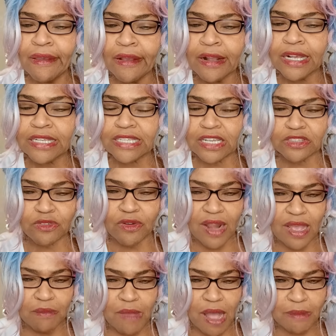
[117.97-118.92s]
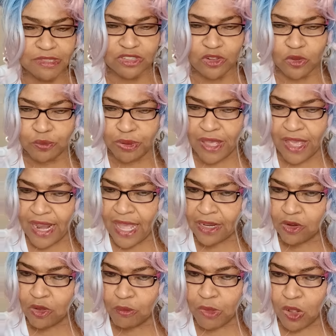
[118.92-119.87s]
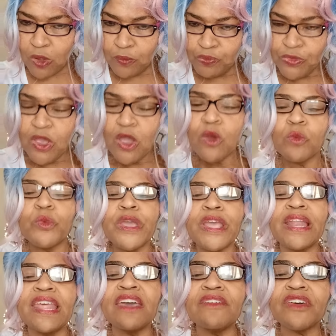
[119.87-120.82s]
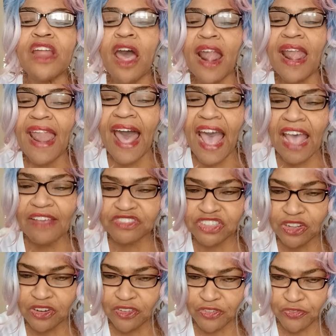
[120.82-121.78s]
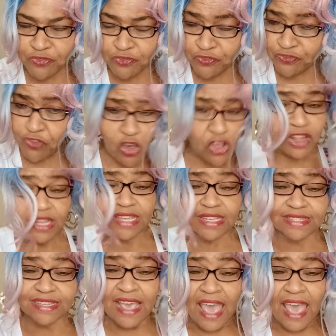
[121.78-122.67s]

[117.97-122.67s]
Because us grandmamas don't play that no more. We living our life to the fullest.